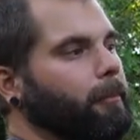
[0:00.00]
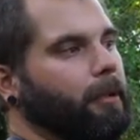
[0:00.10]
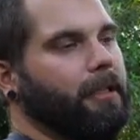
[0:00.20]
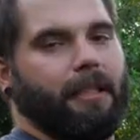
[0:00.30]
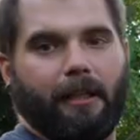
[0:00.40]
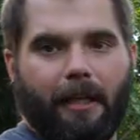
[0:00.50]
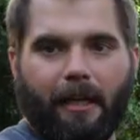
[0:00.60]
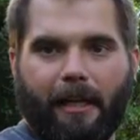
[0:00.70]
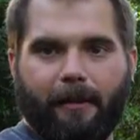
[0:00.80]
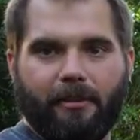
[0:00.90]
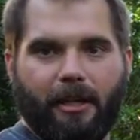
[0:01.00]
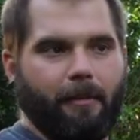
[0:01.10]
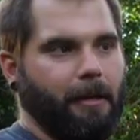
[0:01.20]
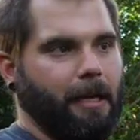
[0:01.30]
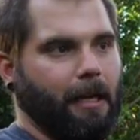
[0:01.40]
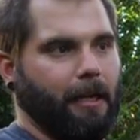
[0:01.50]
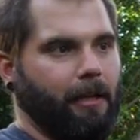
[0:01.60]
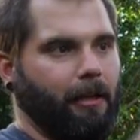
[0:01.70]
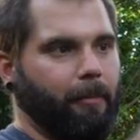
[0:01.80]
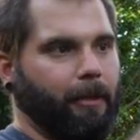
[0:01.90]
but I take that cam jam and I
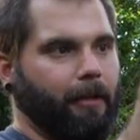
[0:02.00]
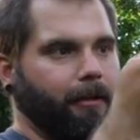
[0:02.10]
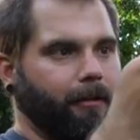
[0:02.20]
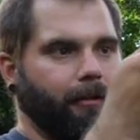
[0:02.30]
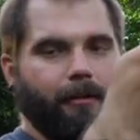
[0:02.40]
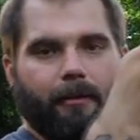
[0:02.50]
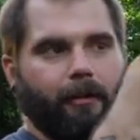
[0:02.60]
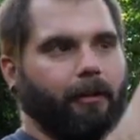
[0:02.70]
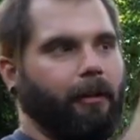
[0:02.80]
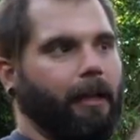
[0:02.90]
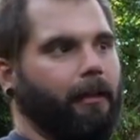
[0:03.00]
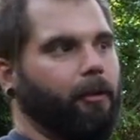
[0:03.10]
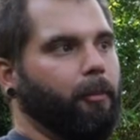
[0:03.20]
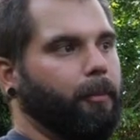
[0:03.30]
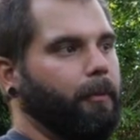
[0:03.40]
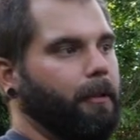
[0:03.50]
clip it onto that loop.